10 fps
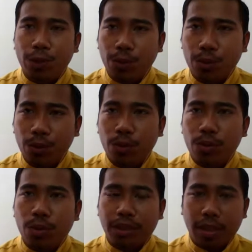two
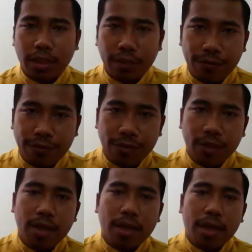objectives.
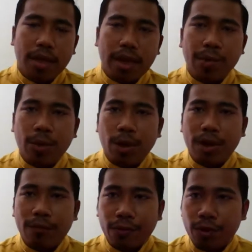Number
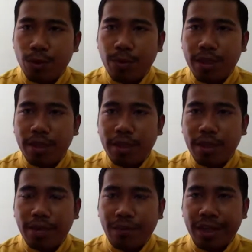one, of course, will be
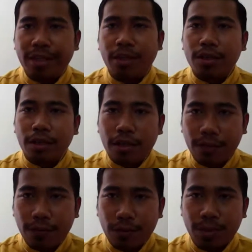the financial objective.
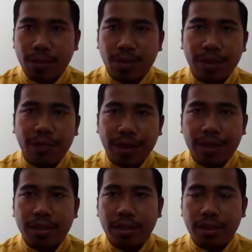You must be
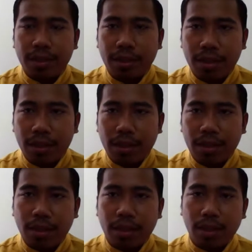financially
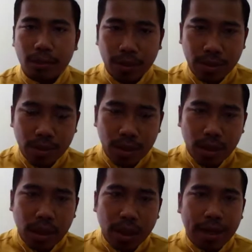sustainable.
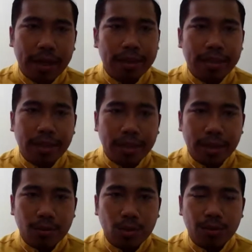Then the
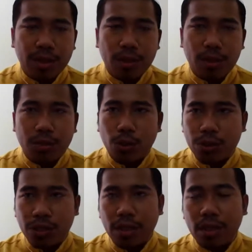second will be your
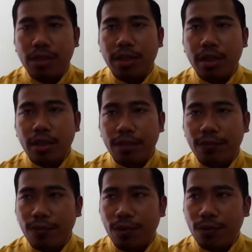social objective
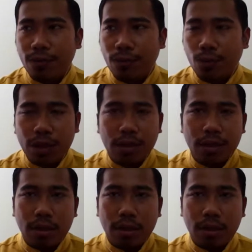of what